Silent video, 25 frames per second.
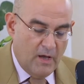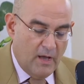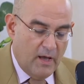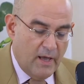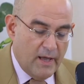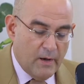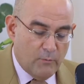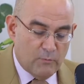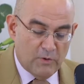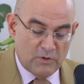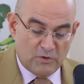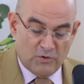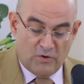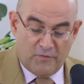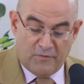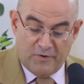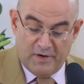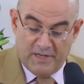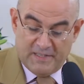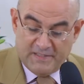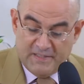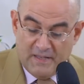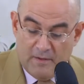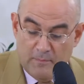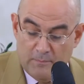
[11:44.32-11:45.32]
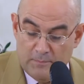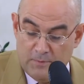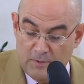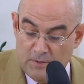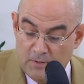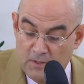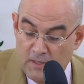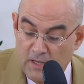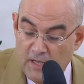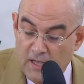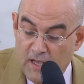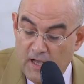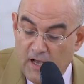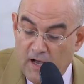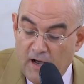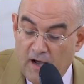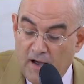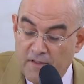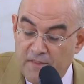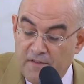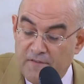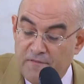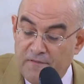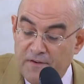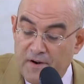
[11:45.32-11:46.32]
Ecuador, for example,
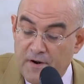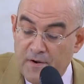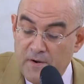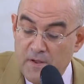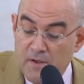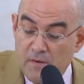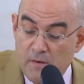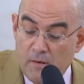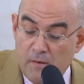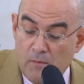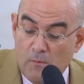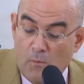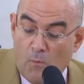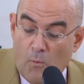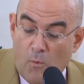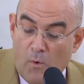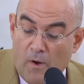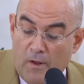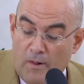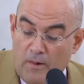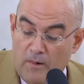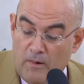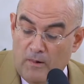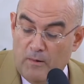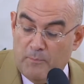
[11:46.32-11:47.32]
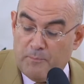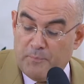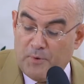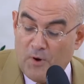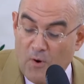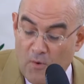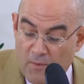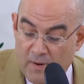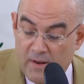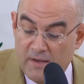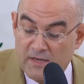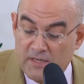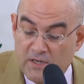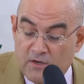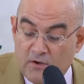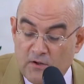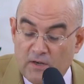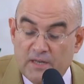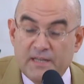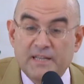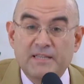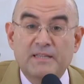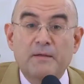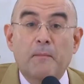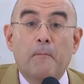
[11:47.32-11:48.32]
had a very well program
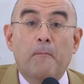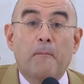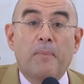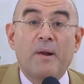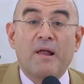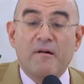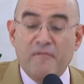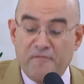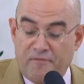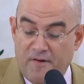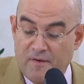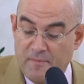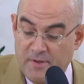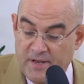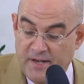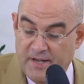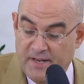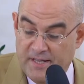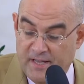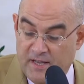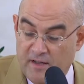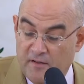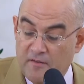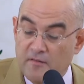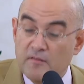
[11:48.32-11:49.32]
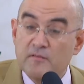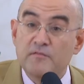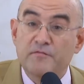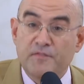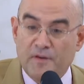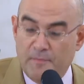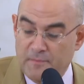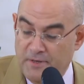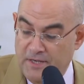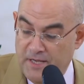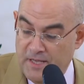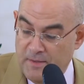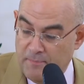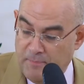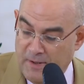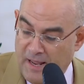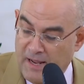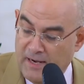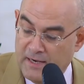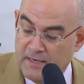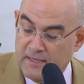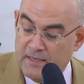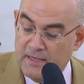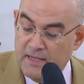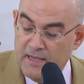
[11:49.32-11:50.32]
called Plan Familia, Family
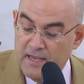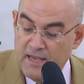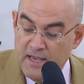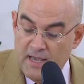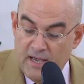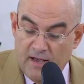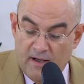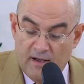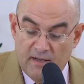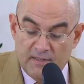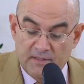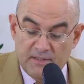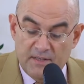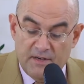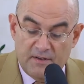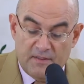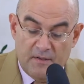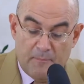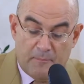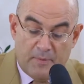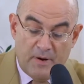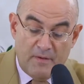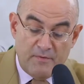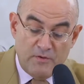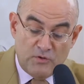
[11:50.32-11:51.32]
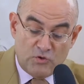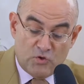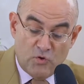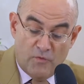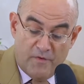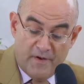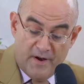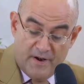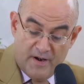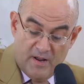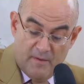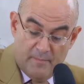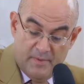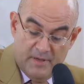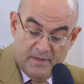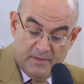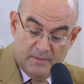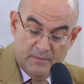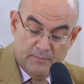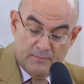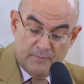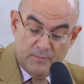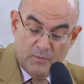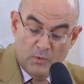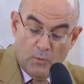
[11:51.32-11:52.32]
Plan. Under the previous government,
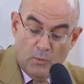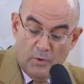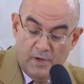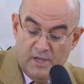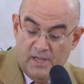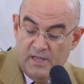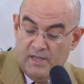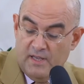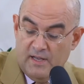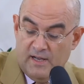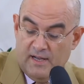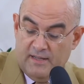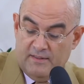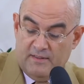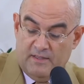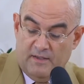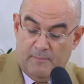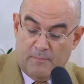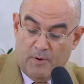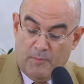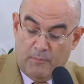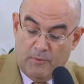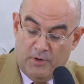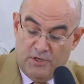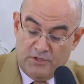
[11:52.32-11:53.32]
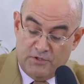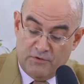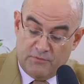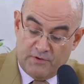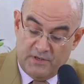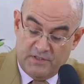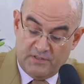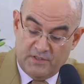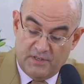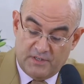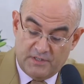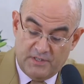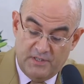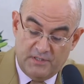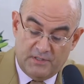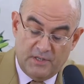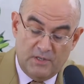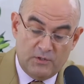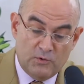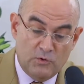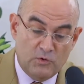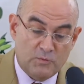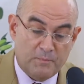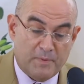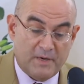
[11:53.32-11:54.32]
we, at the Population Research
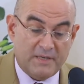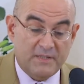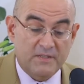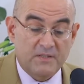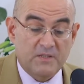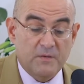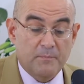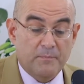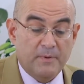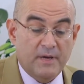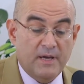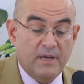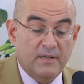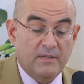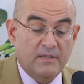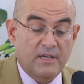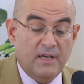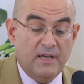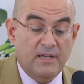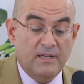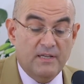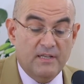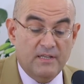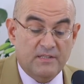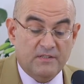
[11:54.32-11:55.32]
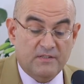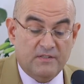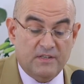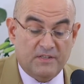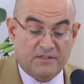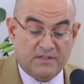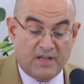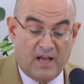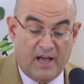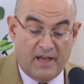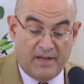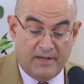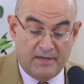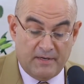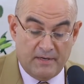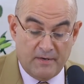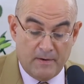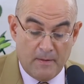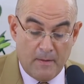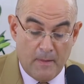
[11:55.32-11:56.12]
Institute, participate in its design.